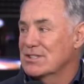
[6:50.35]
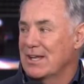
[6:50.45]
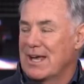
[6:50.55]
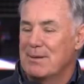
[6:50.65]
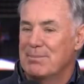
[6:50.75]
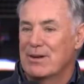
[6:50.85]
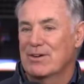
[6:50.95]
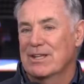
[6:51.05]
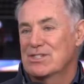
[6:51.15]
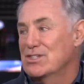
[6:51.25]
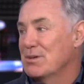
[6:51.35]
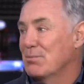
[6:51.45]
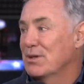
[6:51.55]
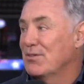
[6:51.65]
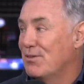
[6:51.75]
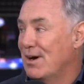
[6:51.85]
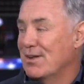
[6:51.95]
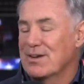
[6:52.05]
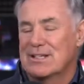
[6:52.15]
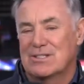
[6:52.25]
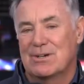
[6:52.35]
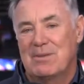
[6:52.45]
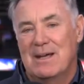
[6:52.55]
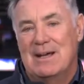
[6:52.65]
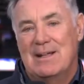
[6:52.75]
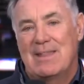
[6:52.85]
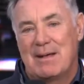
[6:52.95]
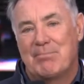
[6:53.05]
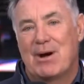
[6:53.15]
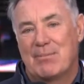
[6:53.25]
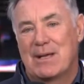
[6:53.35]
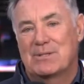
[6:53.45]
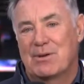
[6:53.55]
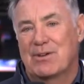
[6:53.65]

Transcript: son had a better relationship with the father, and so that part makes me